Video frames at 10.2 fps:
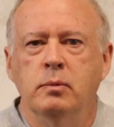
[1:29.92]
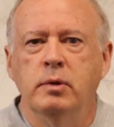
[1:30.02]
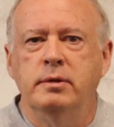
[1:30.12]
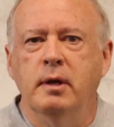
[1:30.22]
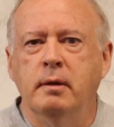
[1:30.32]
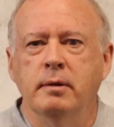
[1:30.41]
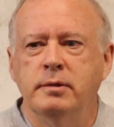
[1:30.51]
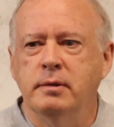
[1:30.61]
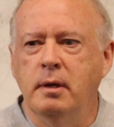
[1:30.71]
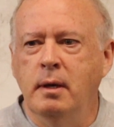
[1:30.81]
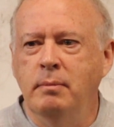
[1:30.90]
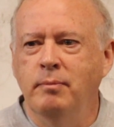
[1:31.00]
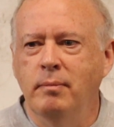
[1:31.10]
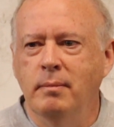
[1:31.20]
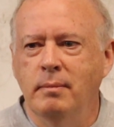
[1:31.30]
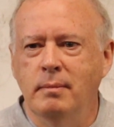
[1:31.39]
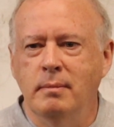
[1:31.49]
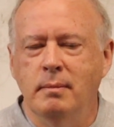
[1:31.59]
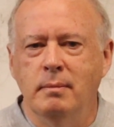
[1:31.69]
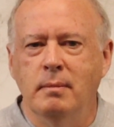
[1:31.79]
ridiculously
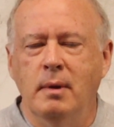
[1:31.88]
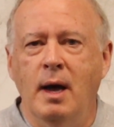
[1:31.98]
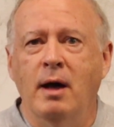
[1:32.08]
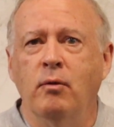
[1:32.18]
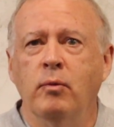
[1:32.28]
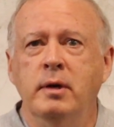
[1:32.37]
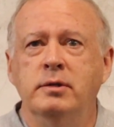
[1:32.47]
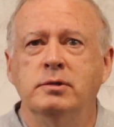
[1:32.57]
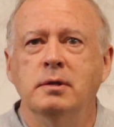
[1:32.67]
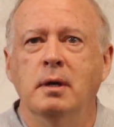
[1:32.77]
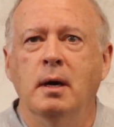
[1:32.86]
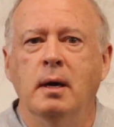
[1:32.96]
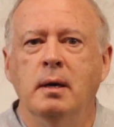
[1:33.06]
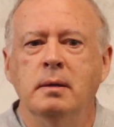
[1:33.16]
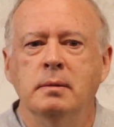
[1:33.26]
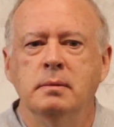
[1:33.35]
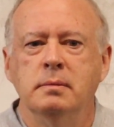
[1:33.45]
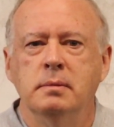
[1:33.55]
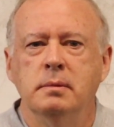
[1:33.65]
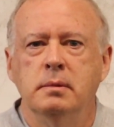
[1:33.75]
out of reach uh,
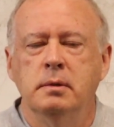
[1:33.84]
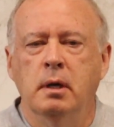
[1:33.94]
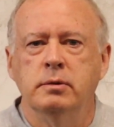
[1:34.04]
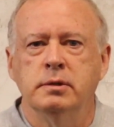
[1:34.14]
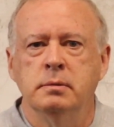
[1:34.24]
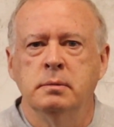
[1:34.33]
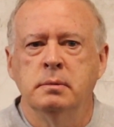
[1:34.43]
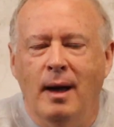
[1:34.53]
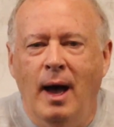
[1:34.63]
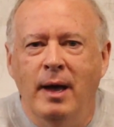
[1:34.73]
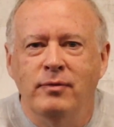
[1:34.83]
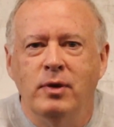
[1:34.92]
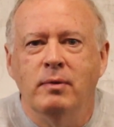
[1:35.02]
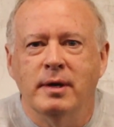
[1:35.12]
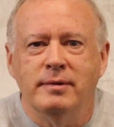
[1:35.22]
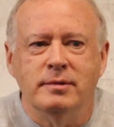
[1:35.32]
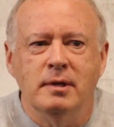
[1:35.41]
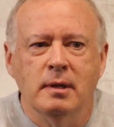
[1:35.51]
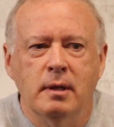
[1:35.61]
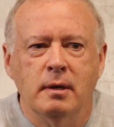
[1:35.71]
notion. I do get to
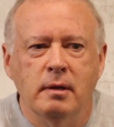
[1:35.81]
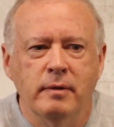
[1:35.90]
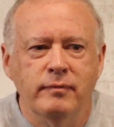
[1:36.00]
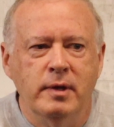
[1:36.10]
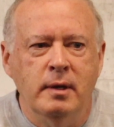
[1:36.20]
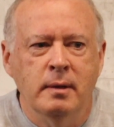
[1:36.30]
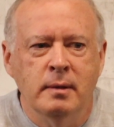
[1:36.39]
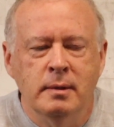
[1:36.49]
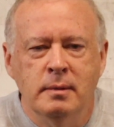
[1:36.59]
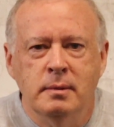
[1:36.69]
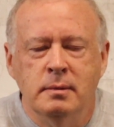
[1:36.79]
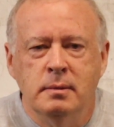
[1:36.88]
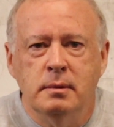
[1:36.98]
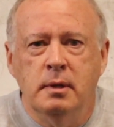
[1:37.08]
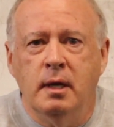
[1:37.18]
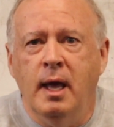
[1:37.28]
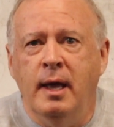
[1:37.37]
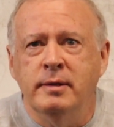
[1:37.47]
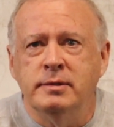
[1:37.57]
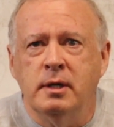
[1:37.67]
see a little of the, the
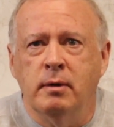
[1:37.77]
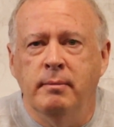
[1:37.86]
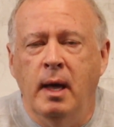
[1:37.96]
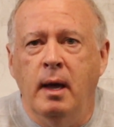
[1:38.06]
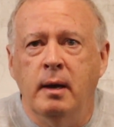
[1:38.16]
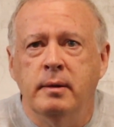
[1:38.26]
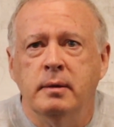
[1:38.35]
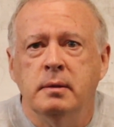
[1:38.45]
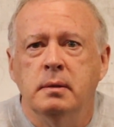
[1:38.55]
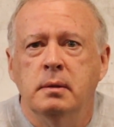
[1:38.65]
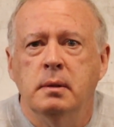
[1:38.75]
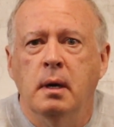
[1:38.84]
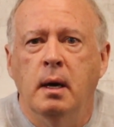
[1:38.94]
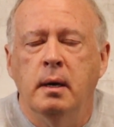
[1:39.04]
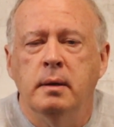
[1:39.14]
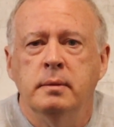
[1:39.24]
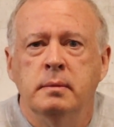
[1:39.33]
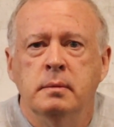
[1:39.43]
gains that are made uh,